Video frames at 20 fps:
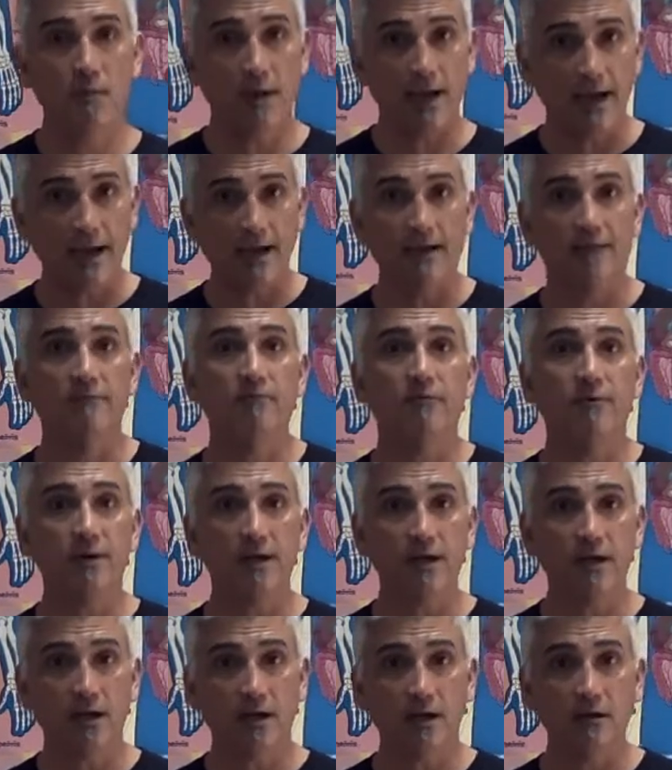every
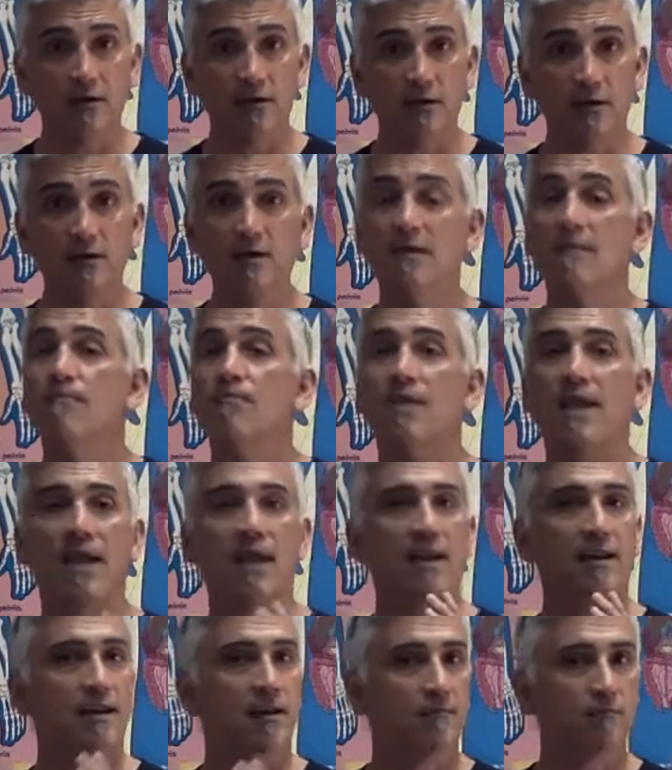color
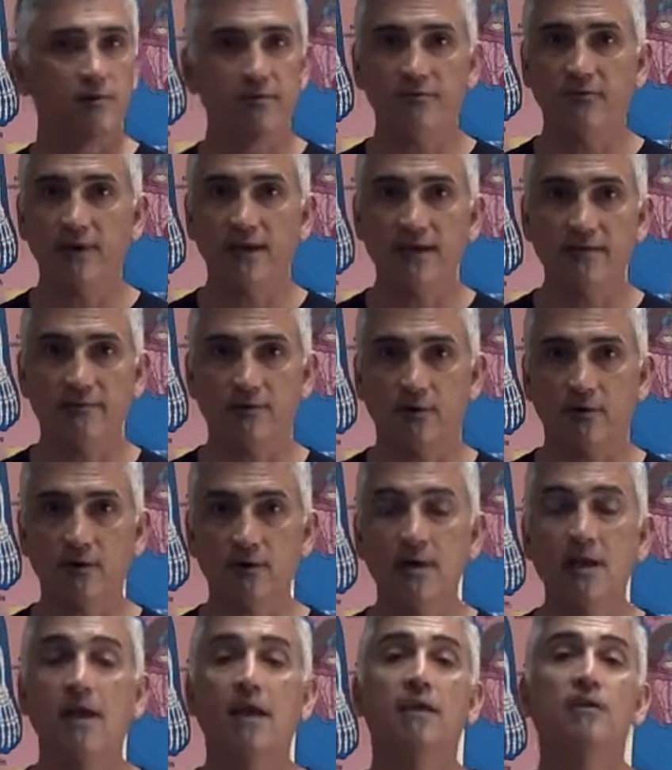and every flavor
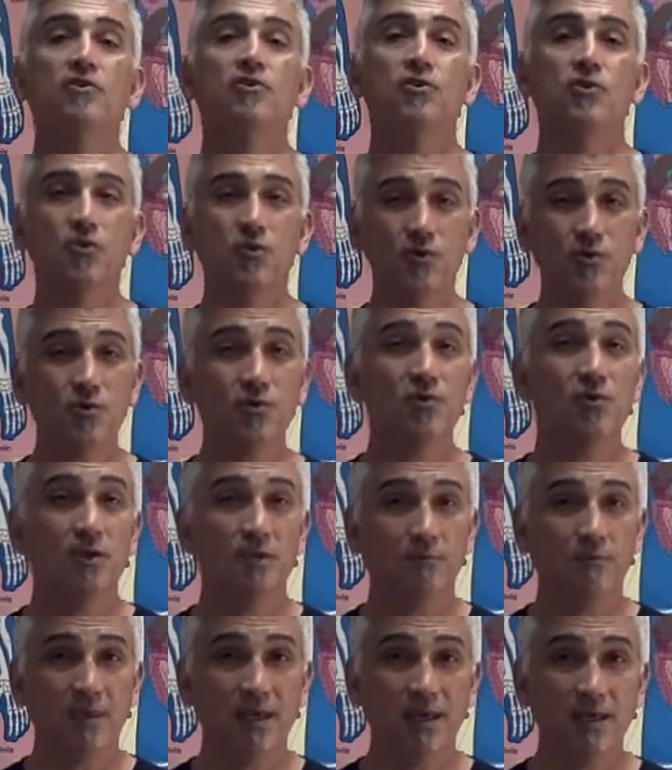
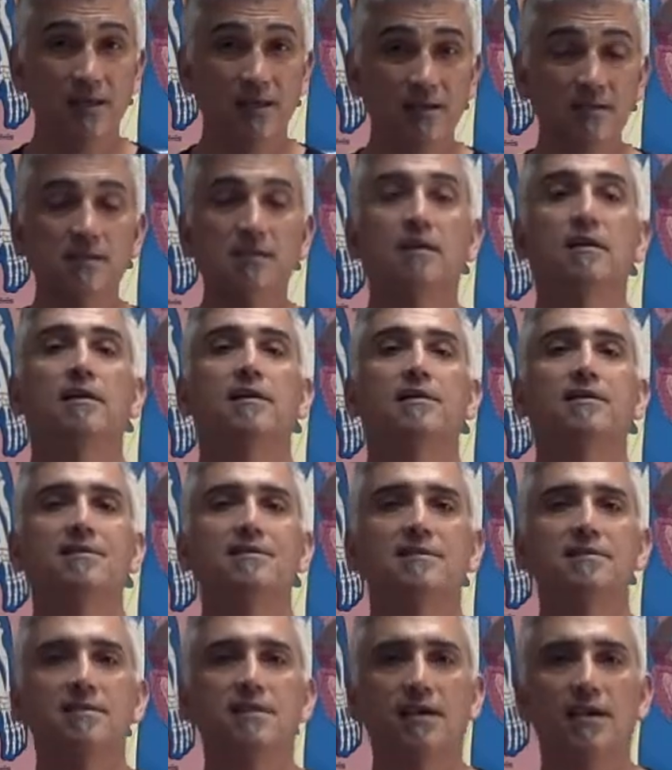usually means
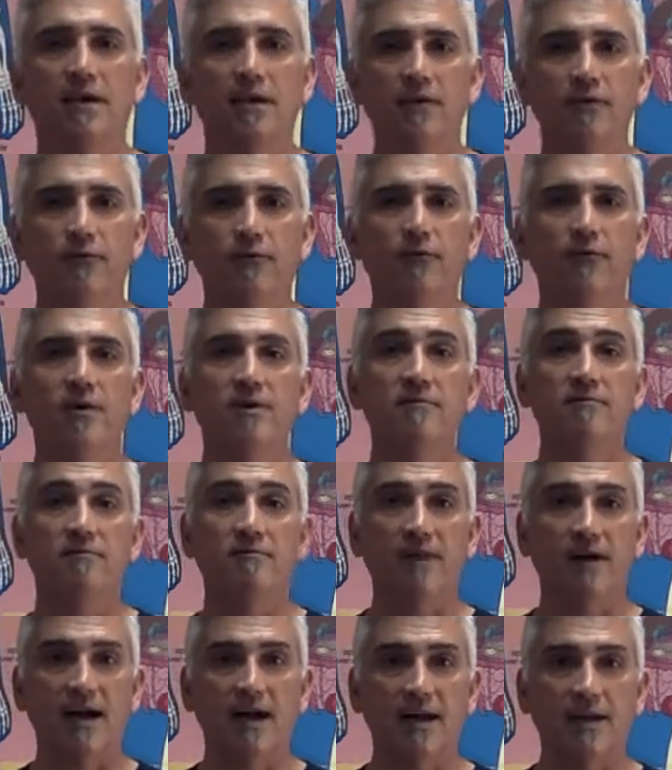different
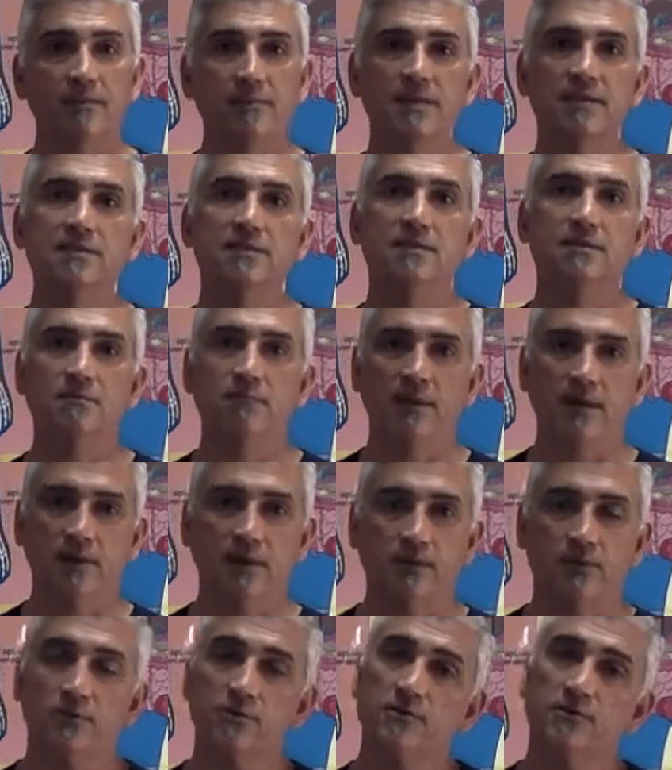vitamins and
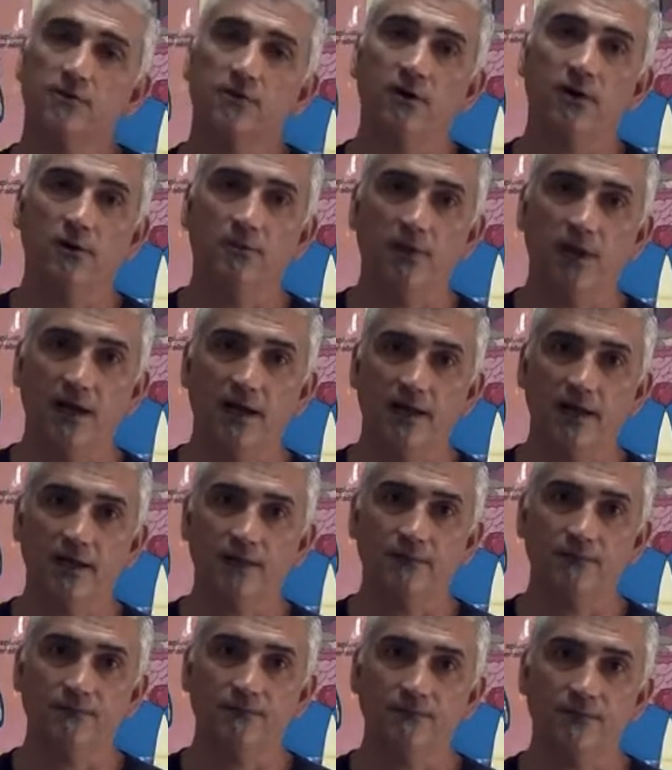minerals for our body.
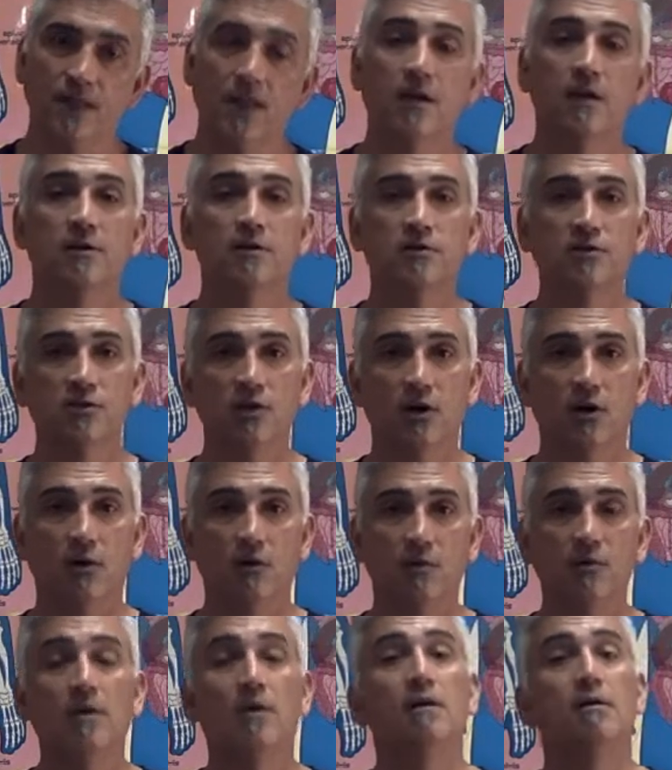So,
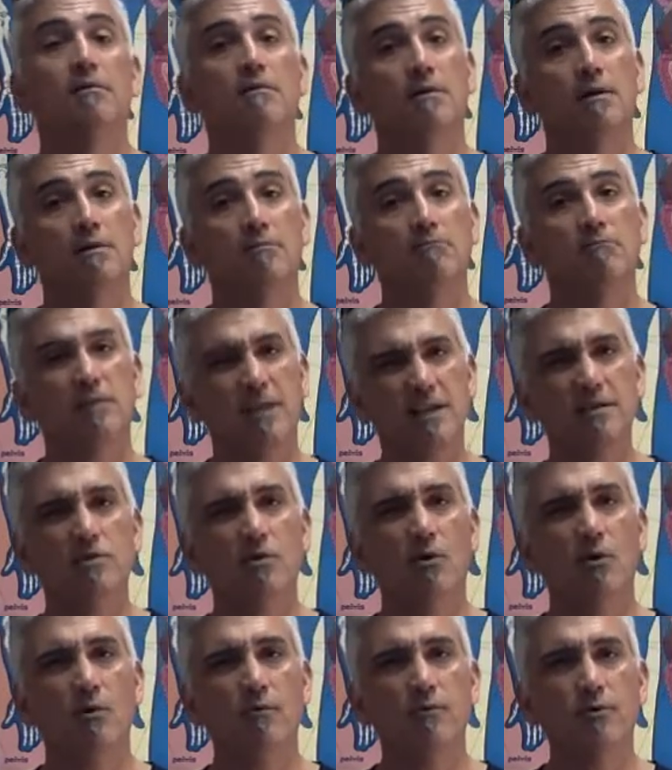let's
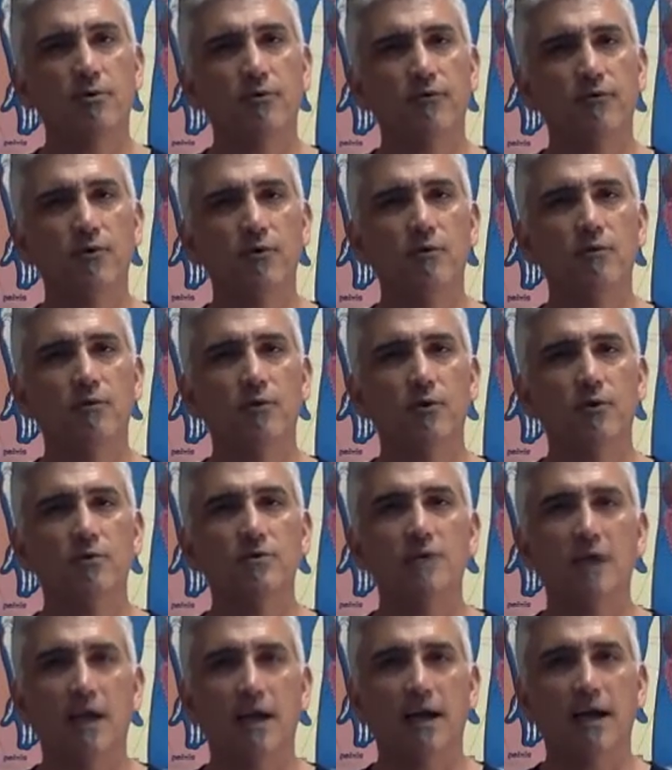go over a few of
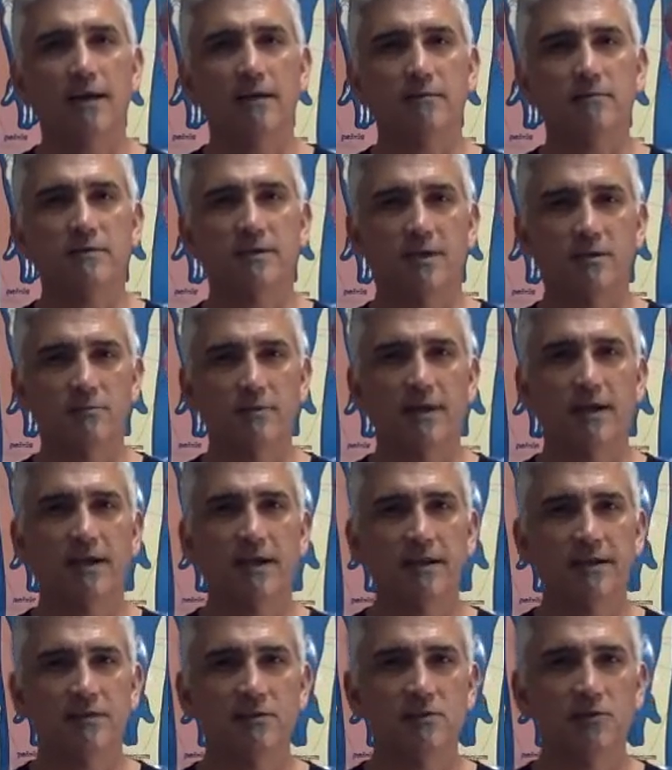those items as we get
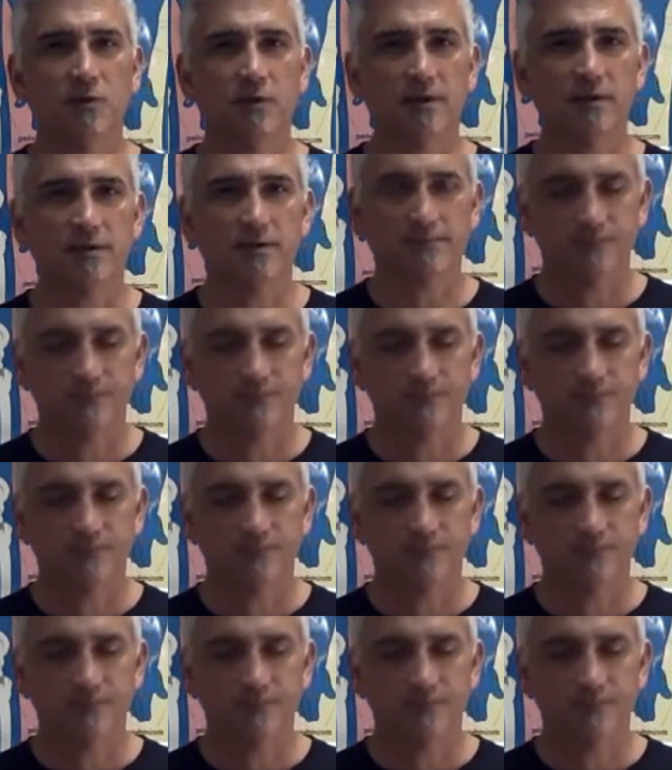into it.